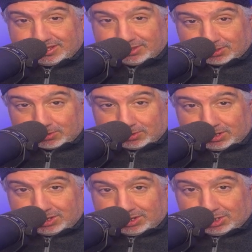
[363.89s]
Either
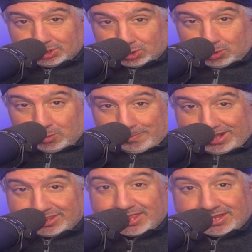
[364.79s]
Joe
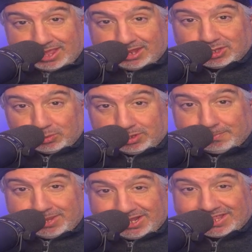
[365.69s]
Biden is not telling the real
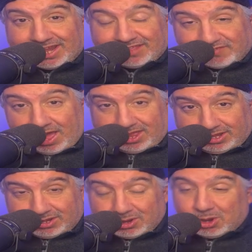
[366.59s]
money that he's
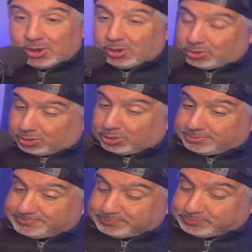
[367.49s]
gotten,
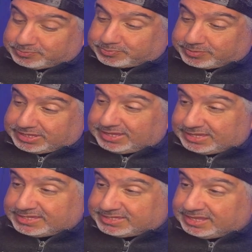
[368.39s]
or
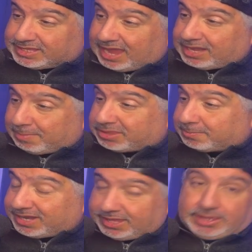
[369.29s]
his son's lying about the
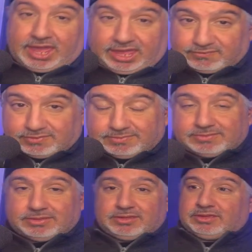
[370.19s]
money he gave.
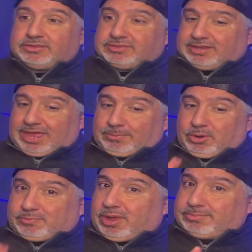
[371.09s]
So there's a lot more
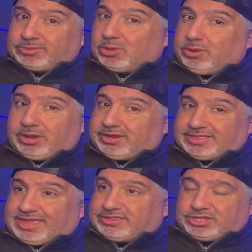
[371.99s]
problems going on in
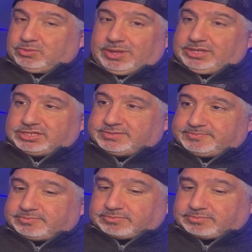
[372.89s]
that situation.